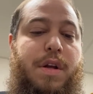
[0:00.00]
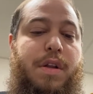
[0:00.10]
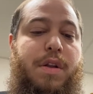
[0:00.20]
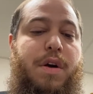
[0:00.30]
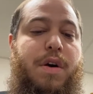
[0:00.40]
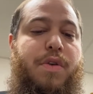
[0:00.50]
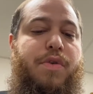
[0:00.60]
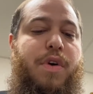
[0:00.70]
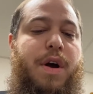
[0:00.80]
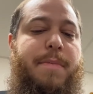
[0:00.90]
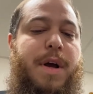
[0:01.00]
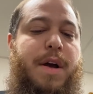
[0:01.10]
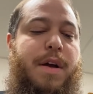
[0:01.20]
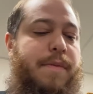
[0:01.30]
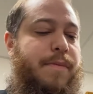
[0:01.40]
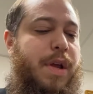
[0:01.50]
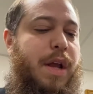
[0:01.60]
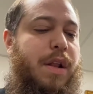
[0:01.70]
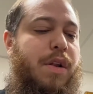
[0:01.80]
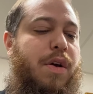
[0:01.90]
Lo Ruhamah,
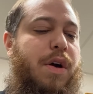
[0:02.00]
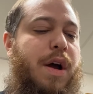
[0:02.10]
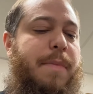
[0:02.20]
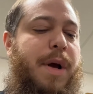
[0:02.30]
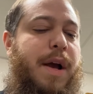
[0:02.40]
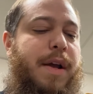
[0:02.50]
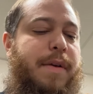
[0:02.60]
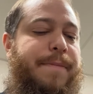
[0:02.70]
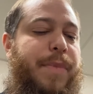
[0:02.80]
and Lo Amai,